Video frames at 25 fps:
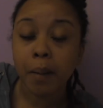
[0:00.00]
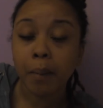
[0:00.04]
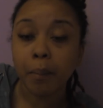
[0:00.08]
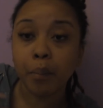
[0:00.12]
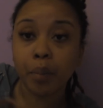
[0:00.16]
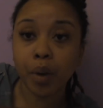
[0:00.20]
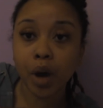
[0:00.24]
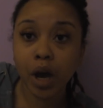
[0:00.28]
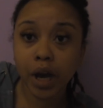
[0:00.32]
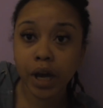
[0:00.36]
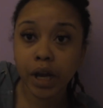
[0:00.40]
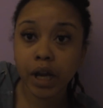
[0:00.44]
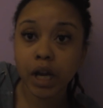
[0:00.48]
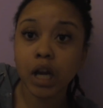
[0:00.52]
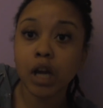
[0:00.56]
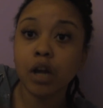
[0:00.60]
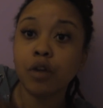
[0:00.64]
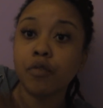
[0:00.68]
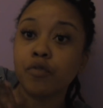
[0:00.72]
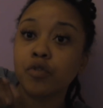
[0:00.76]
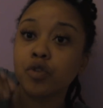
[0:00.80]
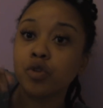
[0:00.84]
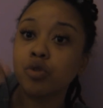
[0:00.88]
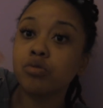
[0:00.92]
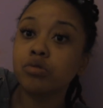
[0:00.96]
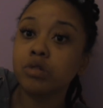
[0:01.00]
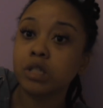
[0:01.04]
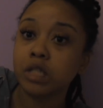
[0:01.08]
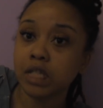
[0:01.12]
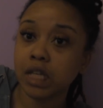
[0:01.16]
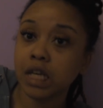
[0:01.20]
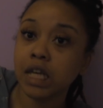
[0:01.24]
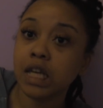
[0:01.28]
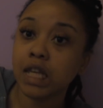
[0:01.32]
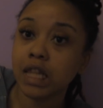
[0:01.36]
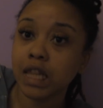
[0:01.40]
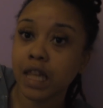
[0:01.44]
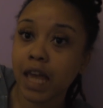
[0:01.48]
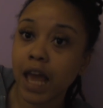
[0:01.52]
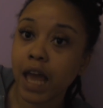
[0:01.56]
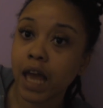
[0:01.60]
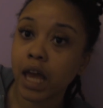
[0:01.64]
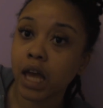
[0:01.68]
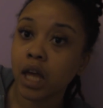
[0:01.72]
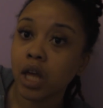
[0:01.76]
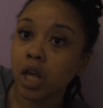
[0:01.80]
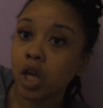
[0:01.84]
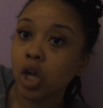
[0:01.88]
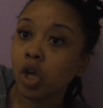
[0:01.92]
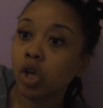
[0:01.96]
But if you see
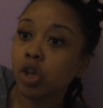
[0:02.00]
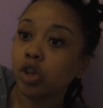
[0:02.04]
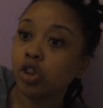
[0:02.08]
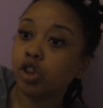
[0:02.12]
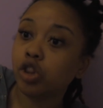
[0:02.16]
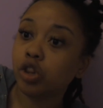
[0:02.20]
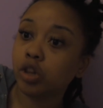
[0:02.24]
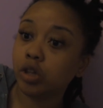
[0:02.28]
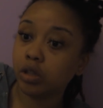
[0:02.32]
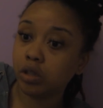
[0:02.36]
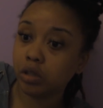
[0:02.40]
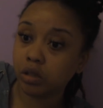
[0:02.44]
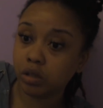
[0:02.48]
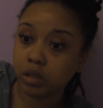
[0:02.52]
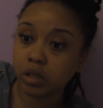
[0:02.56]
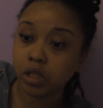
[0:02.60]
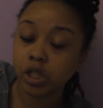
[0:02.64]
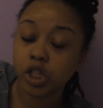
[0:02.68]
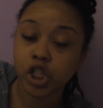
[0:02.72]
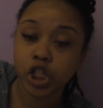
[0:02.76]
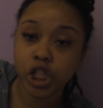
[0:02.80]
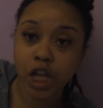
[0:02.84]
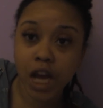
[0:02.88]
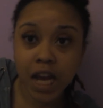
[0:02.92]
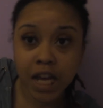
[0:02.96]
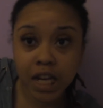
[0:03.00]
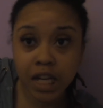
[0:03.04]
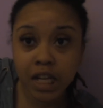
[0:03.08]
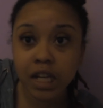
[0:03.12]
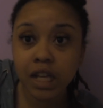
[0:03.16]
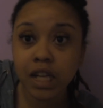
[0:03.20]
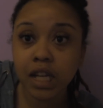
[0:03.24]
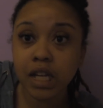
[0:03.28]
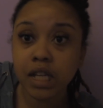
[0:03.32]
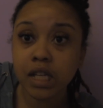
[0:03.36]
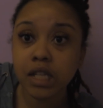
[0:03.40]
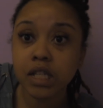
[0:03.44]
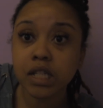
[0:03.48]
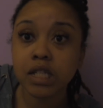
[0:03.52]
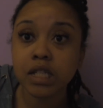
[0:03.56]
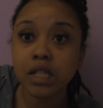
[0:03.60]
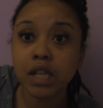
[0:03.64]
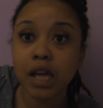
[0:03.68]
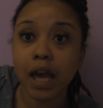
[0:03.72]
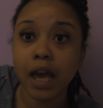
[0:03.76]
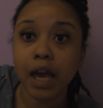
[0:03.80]
that the shadiness